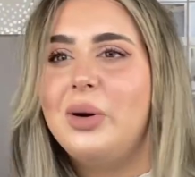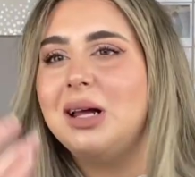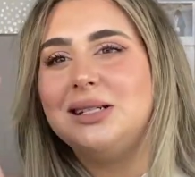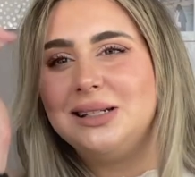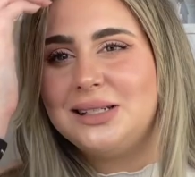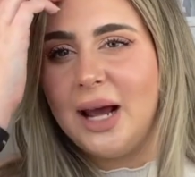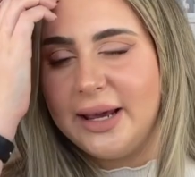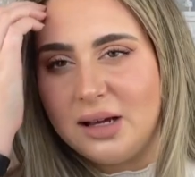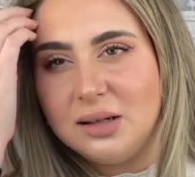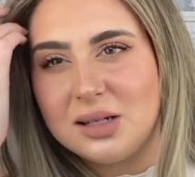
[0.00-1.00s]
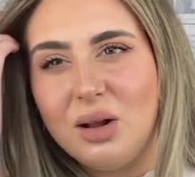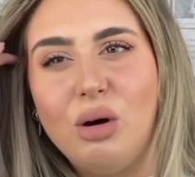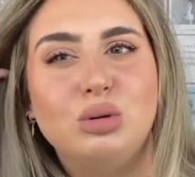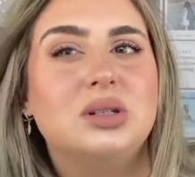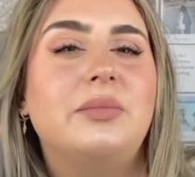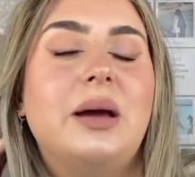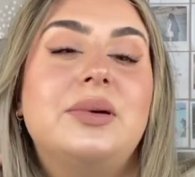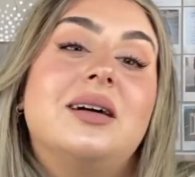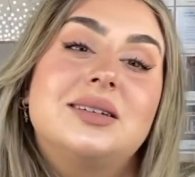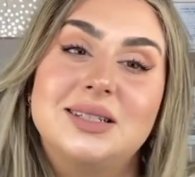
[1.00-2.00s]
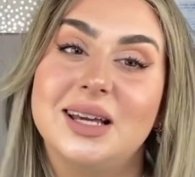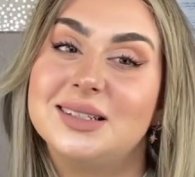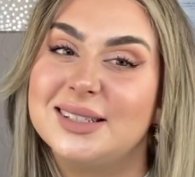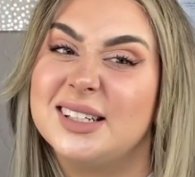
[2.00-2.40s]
but it didn't take as long, so maybe like 6,